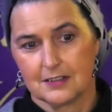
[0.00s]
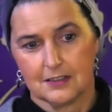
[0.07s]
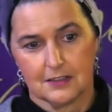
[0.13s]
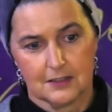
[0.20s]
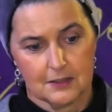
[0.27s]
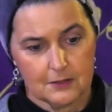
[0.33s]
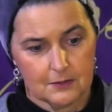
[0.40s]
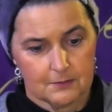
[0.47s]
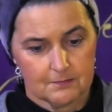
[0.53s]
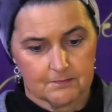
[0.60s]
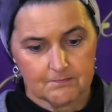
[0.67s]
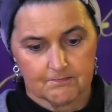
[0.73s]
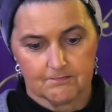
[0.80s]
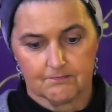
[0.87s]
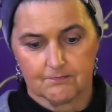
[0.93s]

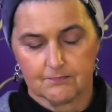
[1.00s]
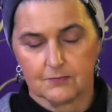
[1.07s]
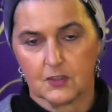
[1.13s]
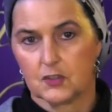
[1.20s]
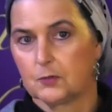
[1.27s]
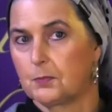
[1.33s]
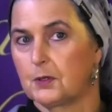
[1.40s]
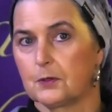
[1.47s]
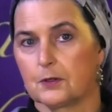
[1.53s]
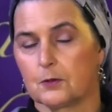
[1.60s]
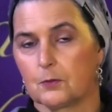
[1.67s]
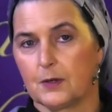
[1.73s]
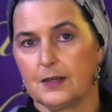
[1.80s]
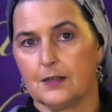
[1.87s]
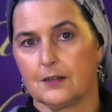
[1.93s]
the spirit
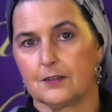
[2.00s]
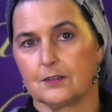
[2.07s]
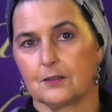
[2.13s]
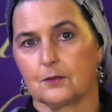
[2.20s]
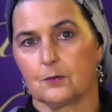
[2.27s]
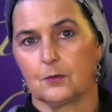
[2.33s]
around,